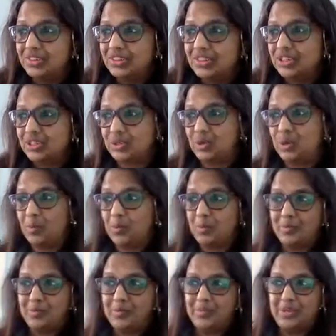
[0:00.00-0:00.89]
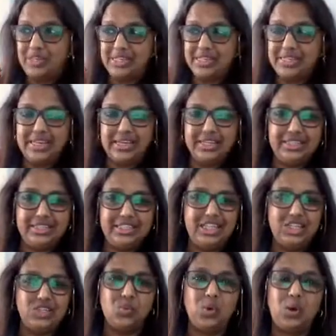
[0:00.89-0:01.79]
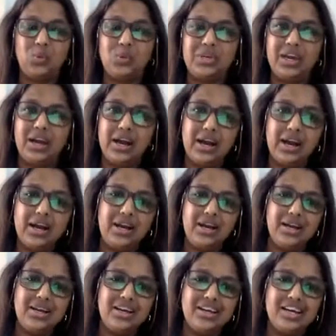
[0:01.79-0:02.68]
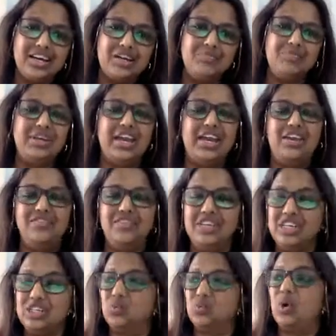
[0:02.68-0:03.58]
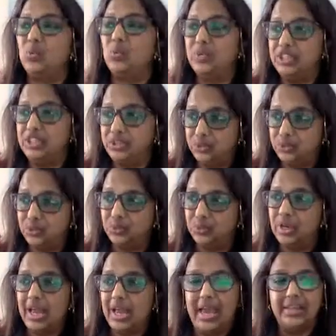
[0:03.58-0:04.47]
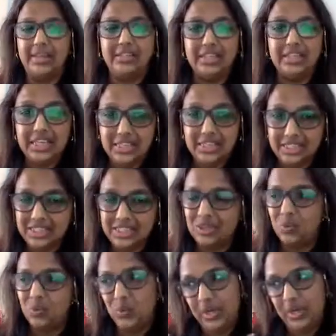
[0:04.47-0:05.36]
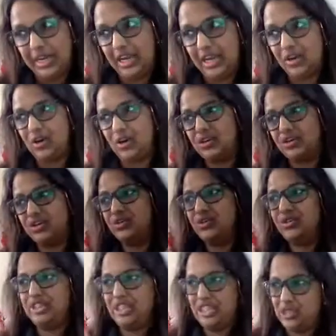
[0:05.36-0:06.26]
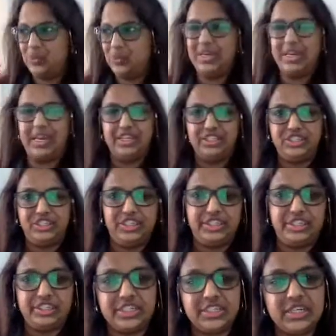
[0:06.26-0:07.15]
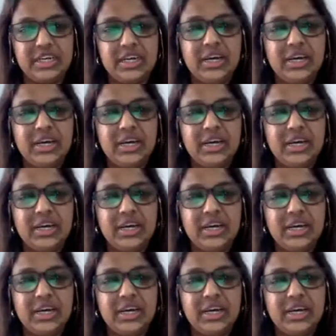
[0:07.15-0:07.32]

So personality is what we are, behavior is what we do. And this we can control, this we can change.